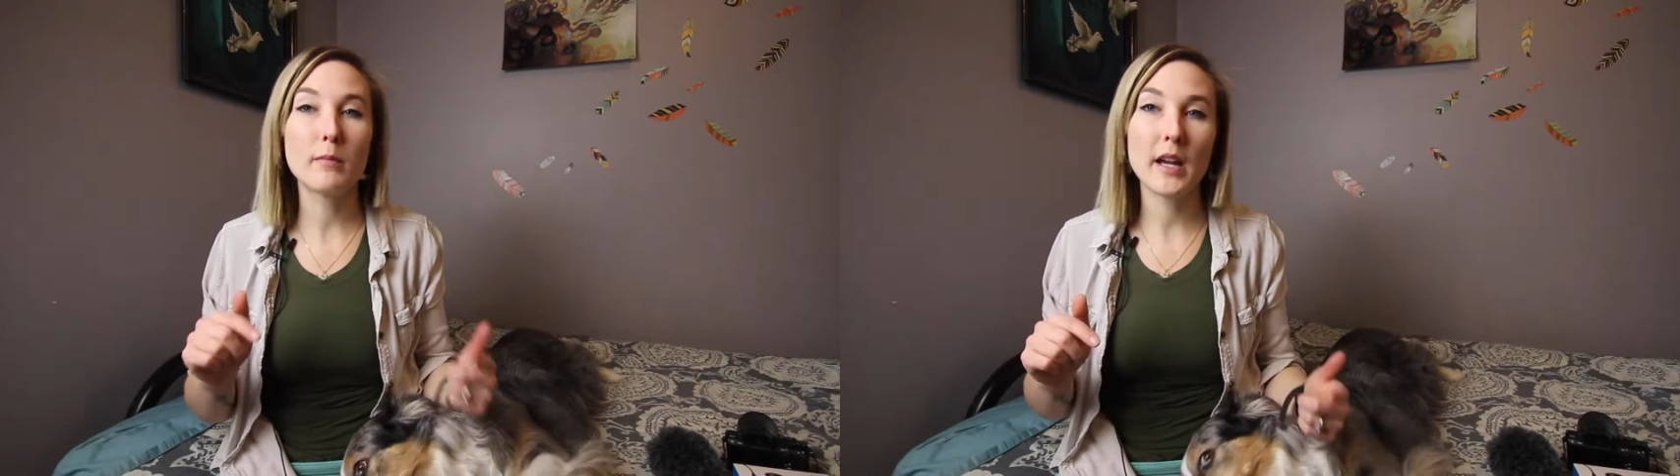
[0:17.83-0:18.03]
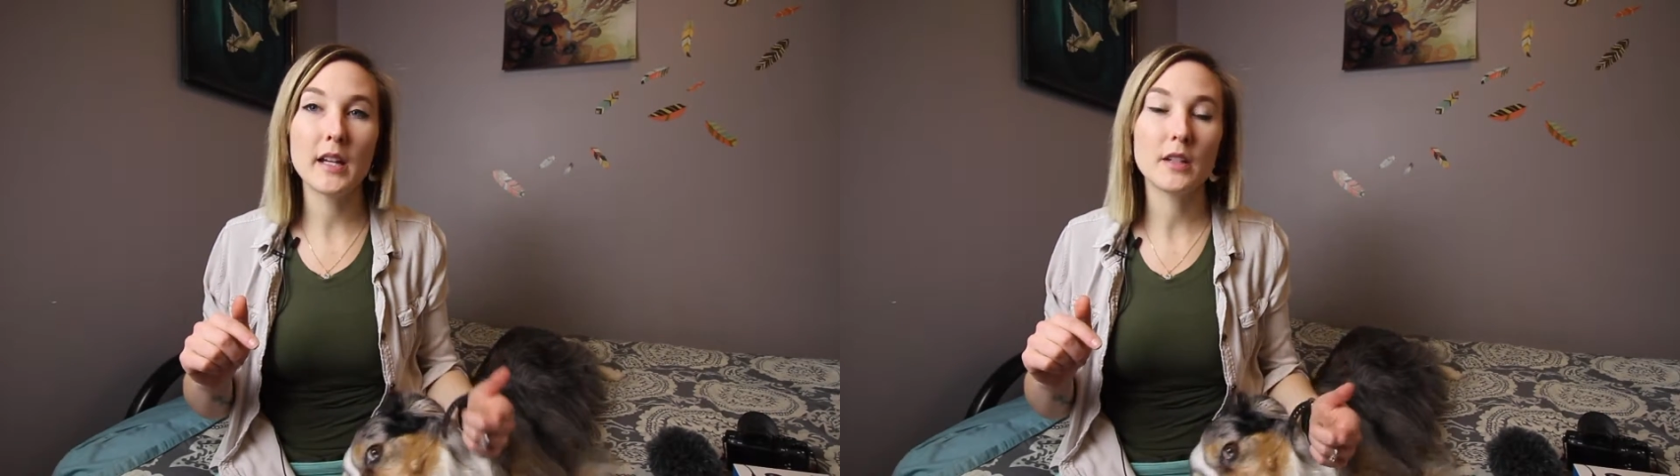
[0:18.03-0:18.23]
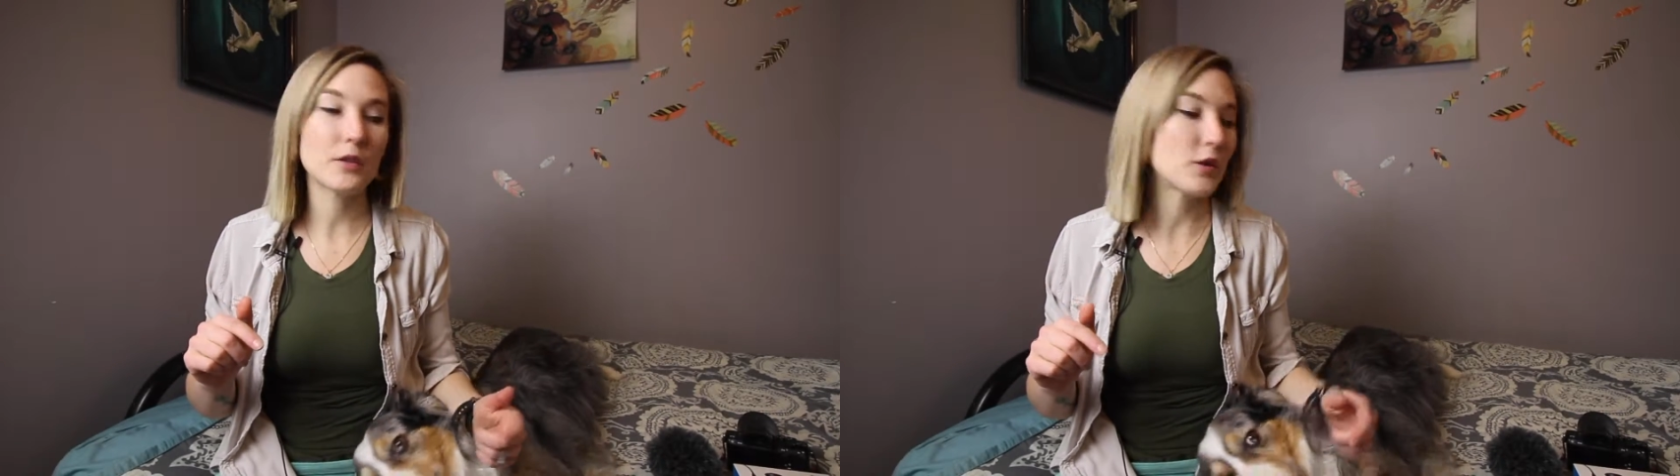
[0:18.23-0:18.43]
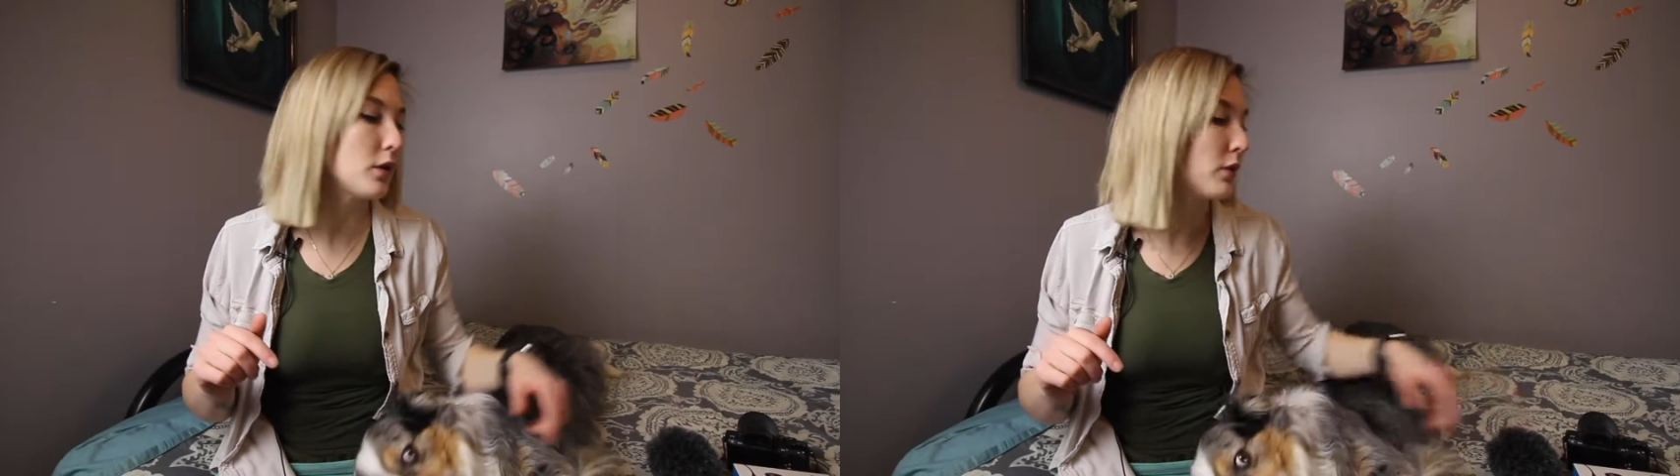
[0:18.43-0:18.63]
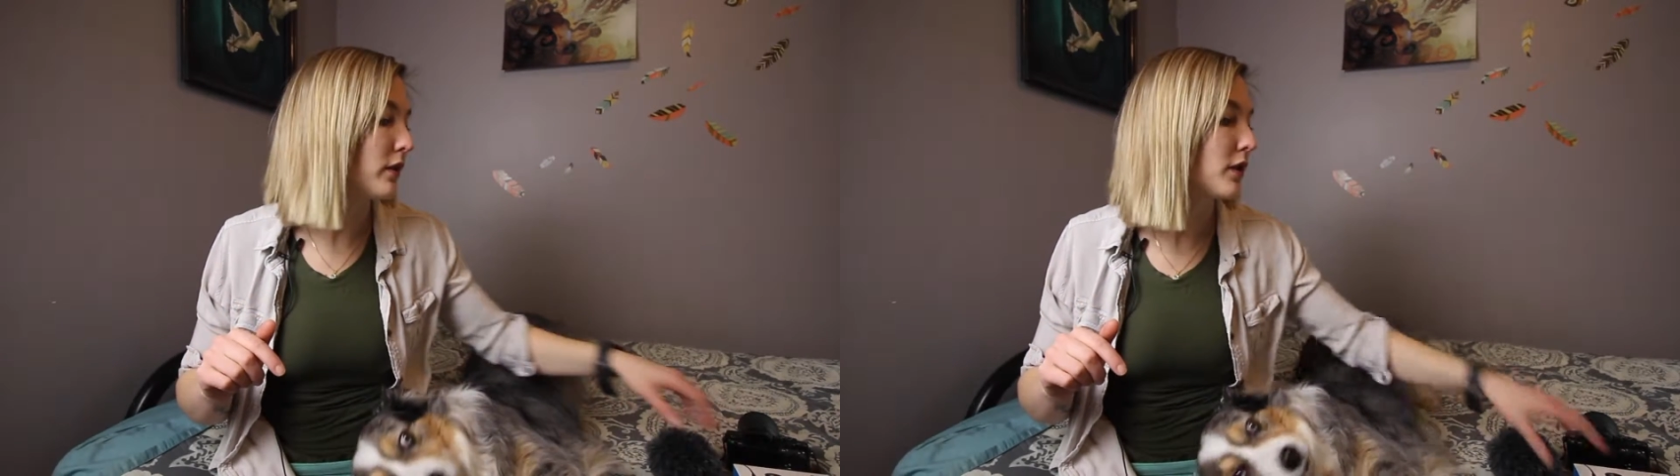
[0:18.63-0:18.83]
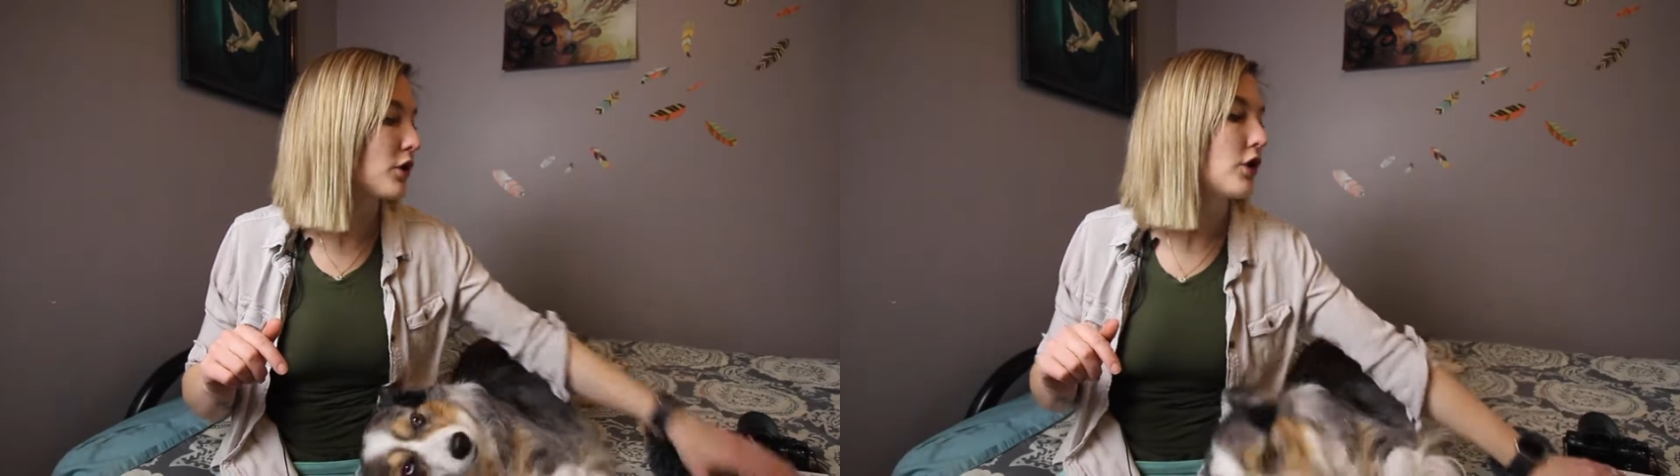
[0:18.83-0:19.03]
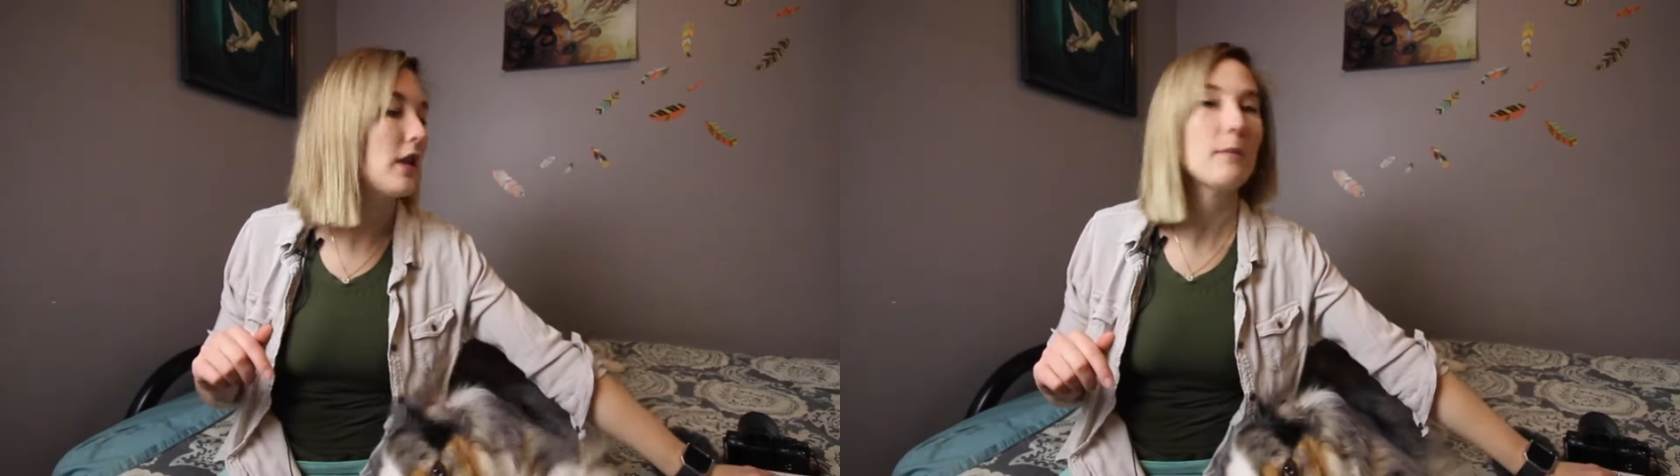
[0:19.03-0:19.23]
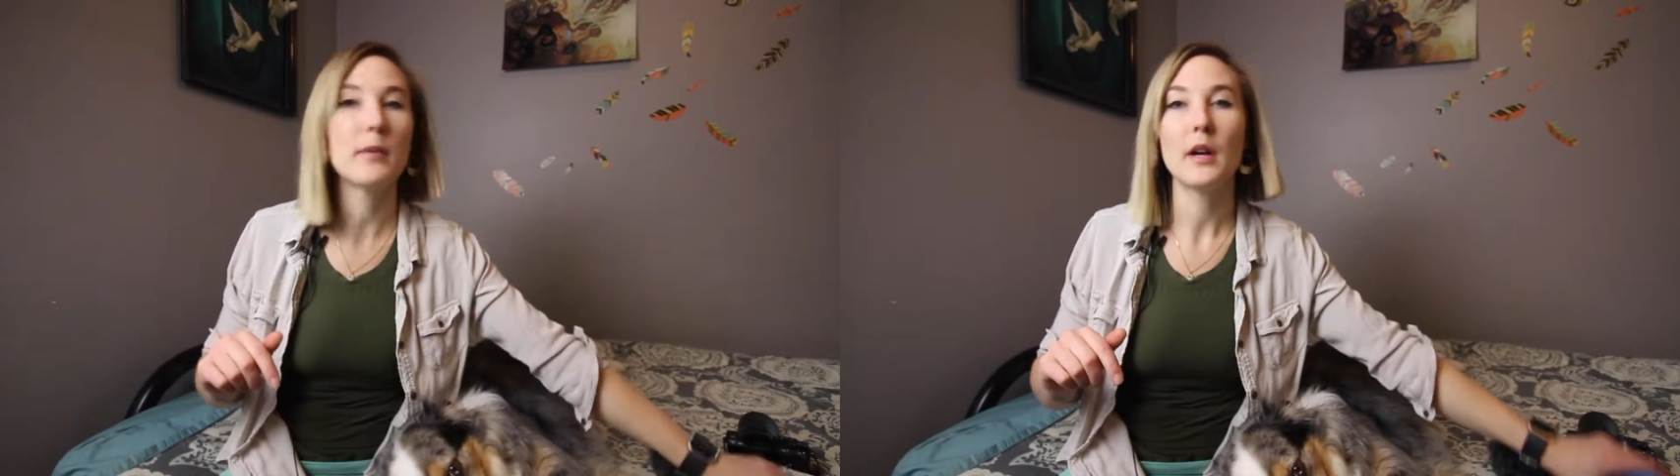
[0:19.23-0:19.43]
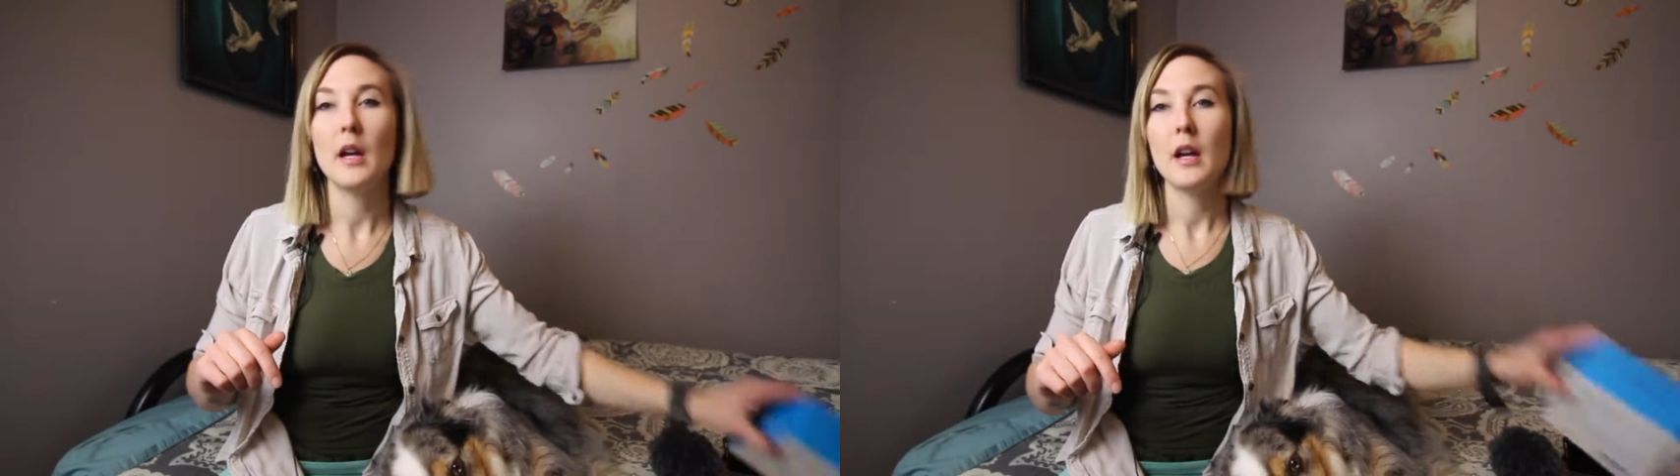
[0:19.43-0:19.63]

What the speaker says: mic to the cheap,